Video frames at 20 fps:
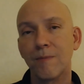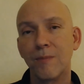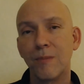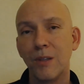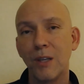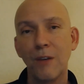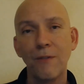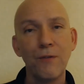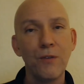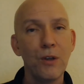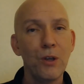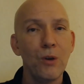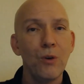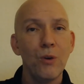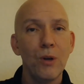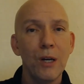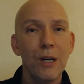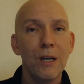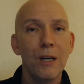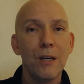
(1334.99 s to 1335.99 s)
If
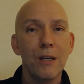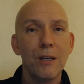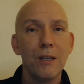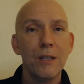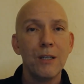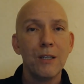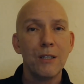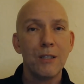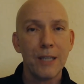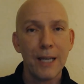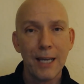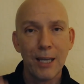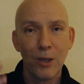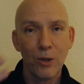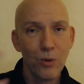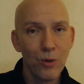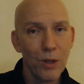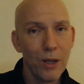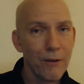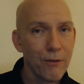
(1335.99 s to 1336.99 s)
you say
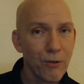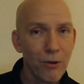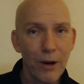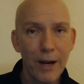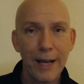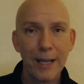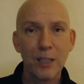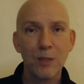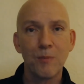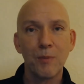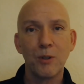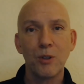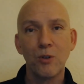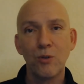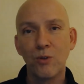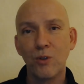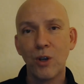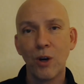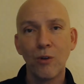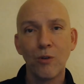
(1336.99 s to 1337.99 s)
you love Christ, but you
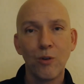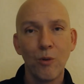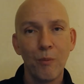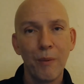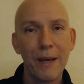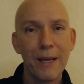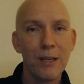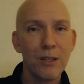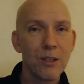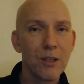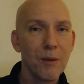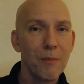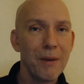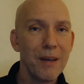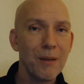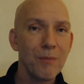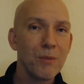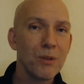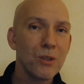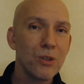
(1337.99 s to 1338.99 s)
don't obey his
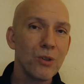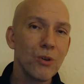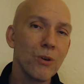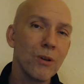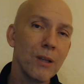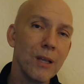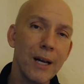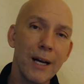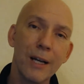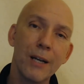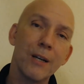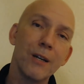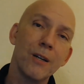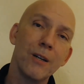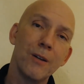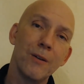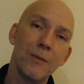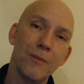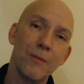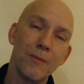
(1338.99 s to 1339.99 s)
commandments, you're a
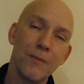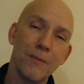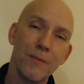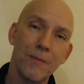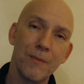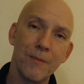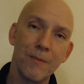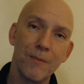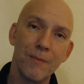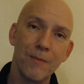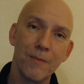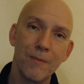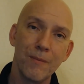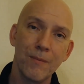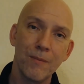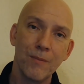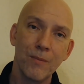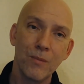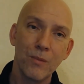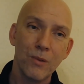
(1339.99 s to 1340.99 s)
liar.
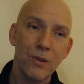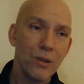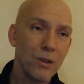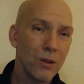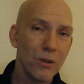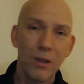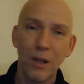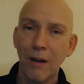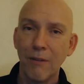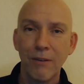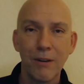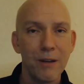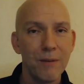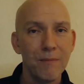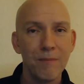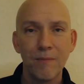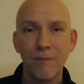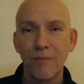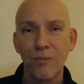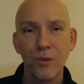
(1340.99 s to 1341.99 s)
You don't love
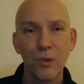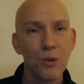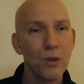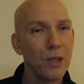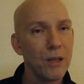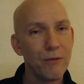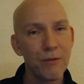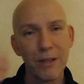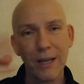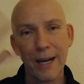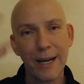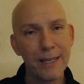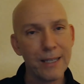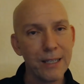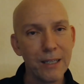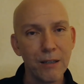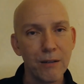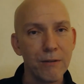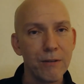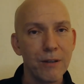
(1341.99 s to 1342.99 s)
him. You love the
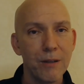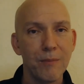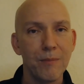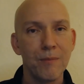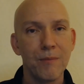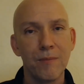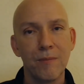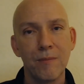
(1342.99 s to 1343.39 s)
idea of him.